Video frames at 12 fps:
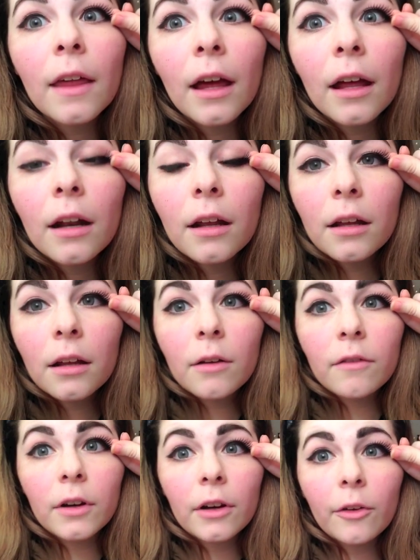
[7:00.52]
that.
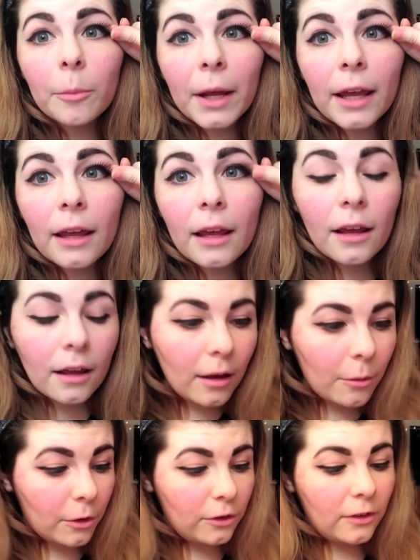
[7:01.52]
Very spiky,
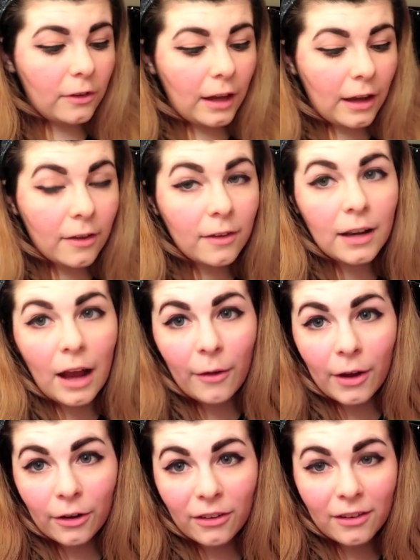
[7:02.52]
which is, like I said, how
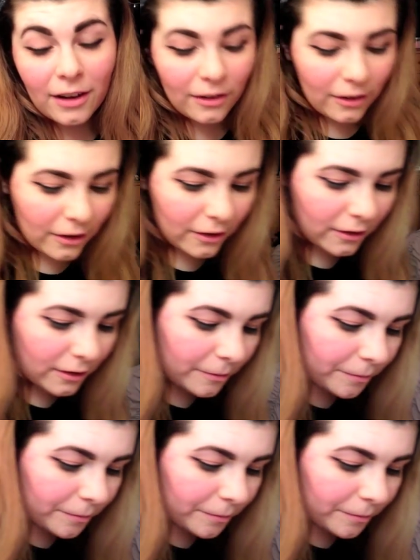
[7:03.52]
the art style looks.